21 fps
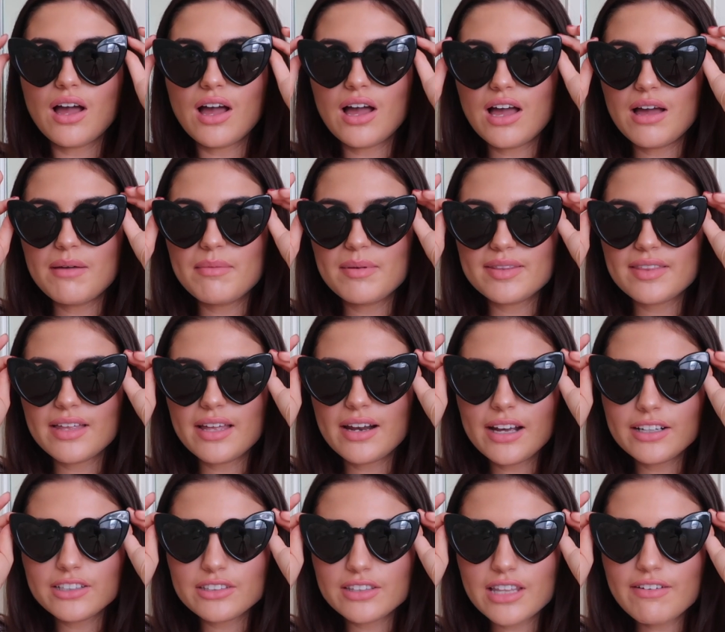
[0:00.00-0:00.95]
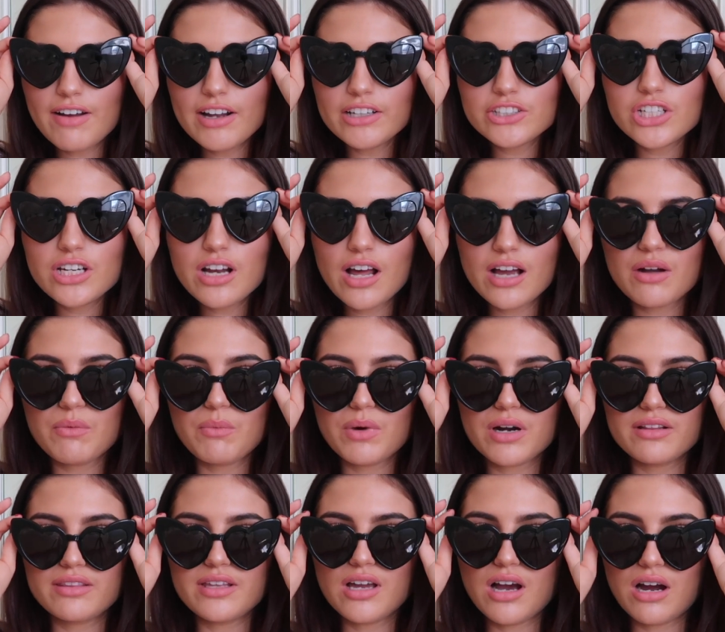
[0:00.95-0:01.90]
They're actually like
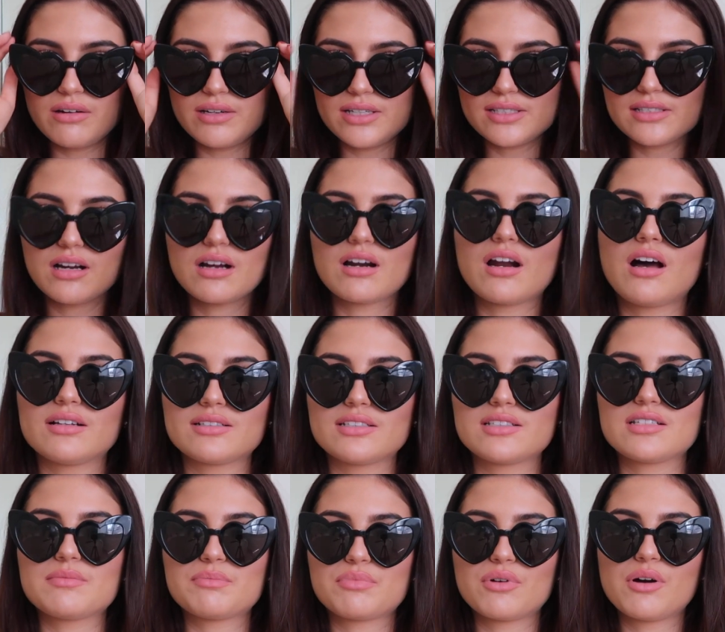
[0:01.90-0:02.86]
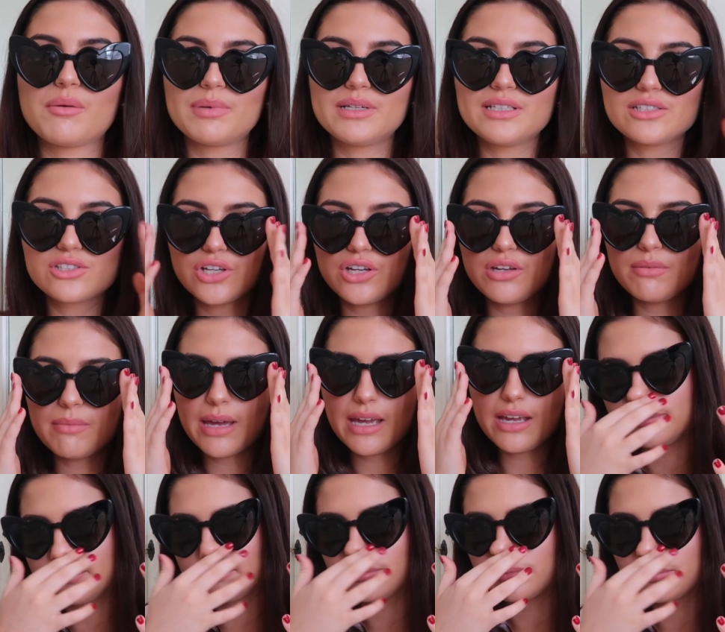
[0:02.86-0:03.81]
one of the only sunglasses that properly suit
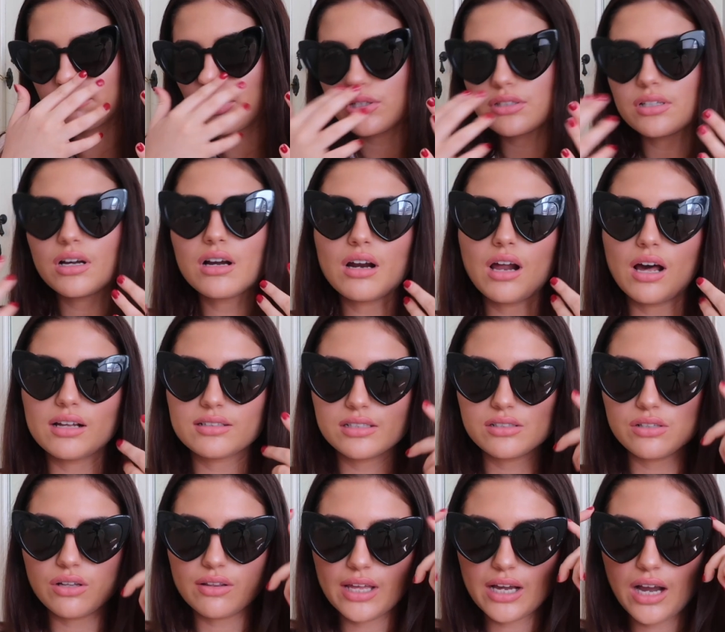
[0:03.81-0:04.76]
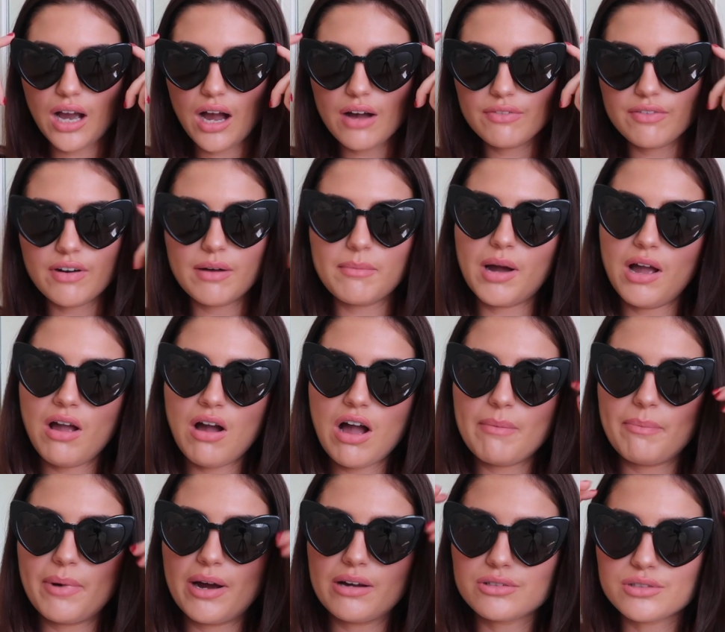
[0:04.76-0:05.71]
me. Put sunglasses on, they cover up my
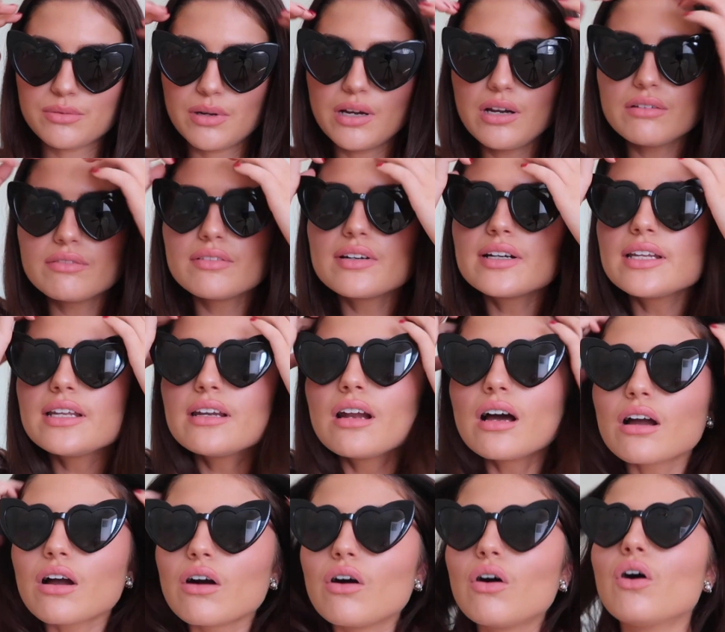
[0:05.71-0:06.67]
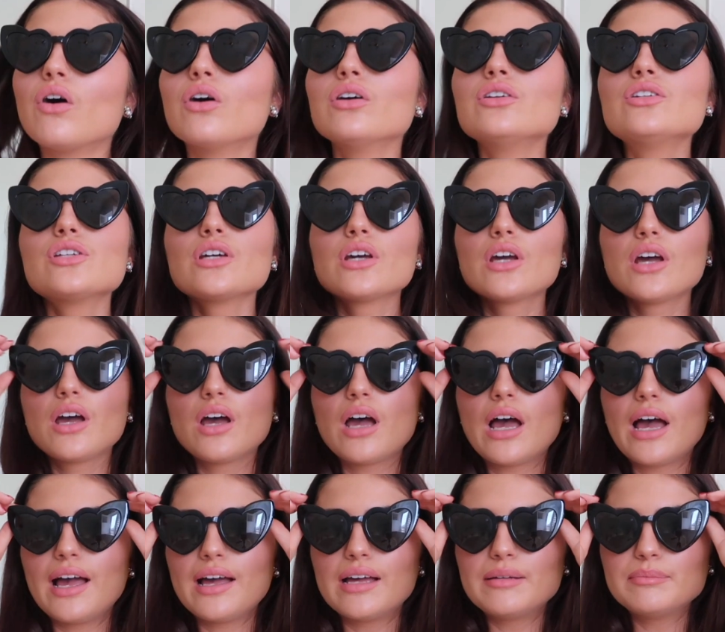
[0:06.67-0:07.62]
eyebrows, so I look really like odd.
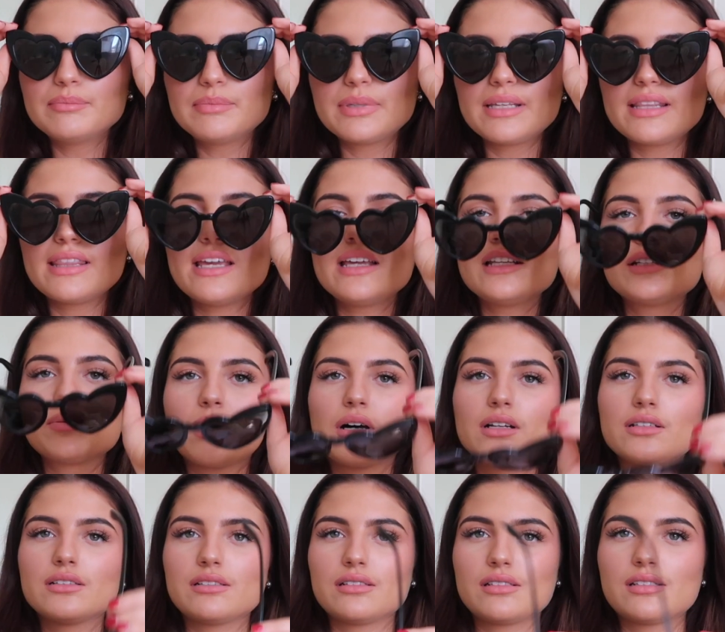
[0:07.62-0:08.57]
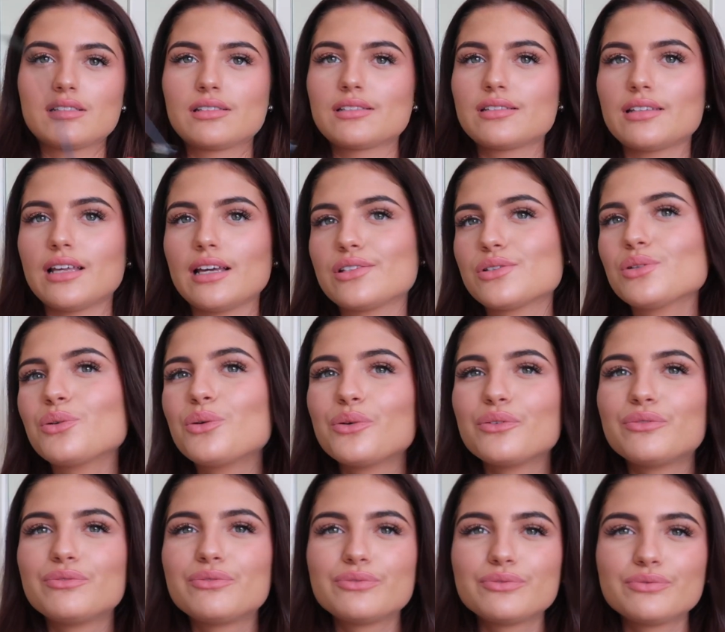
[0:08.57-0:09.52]
But these ones, they
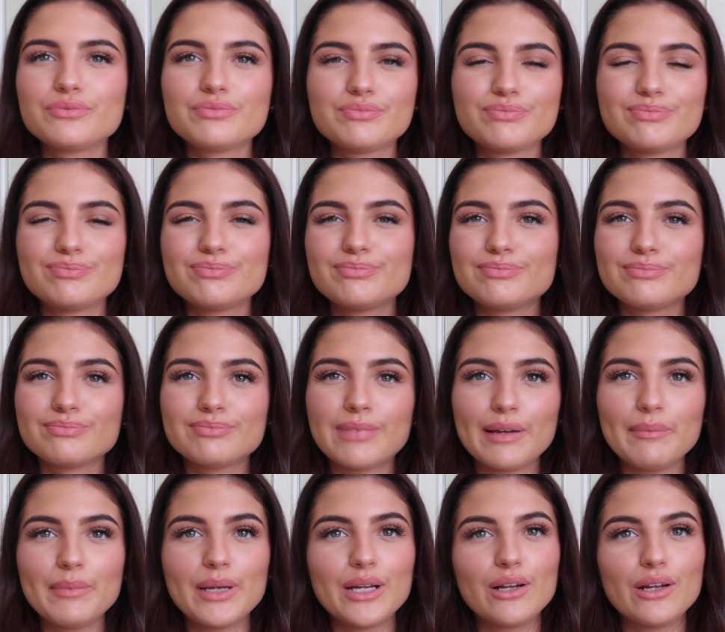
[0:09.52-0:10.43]
sort of make